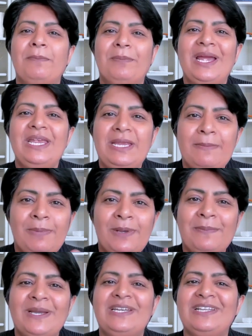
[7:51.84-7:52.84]
By
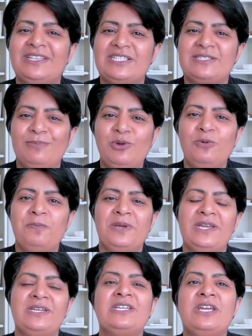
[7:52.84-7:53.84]
implementing this
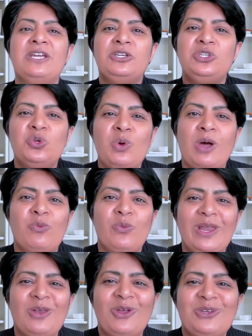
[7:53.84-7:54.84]
blueprint, you are
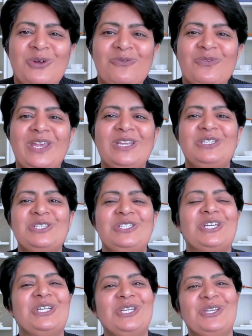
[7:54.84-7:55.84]
well on your way to
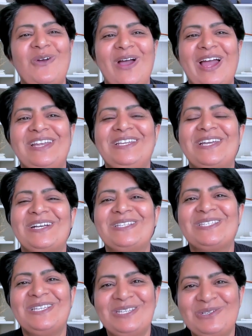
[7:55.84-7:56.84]
turning your
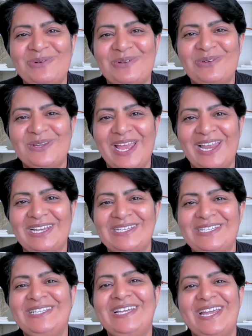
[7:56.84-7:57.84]
ideas into a
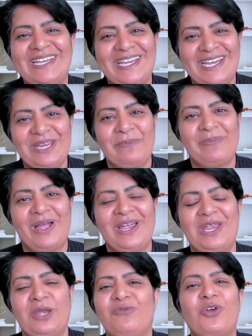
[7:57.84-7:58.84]
reality and getting
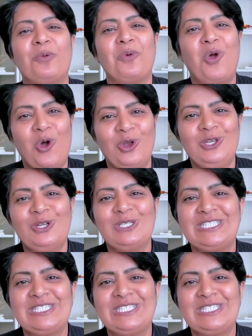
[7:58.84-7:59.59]
buy-in from all your